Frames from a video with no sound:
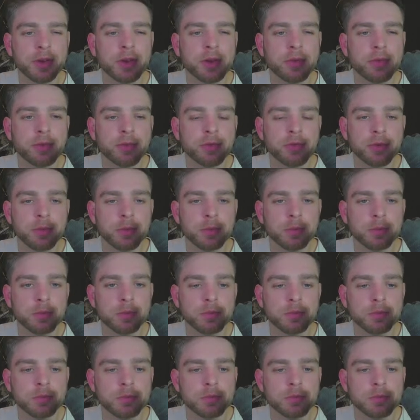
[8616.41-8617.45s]
different from
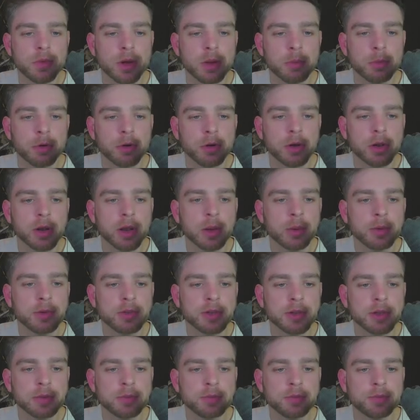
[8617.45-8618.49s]
a bungalow, isn't
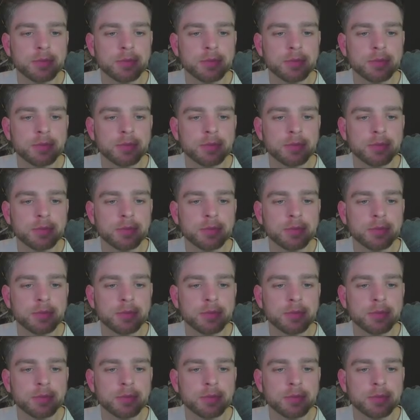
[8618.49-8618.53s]
it?